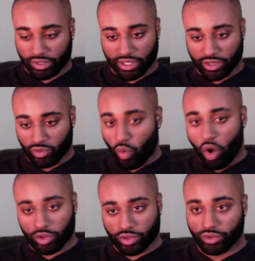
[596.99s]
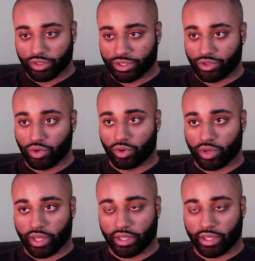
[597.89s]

can walk through this door. Like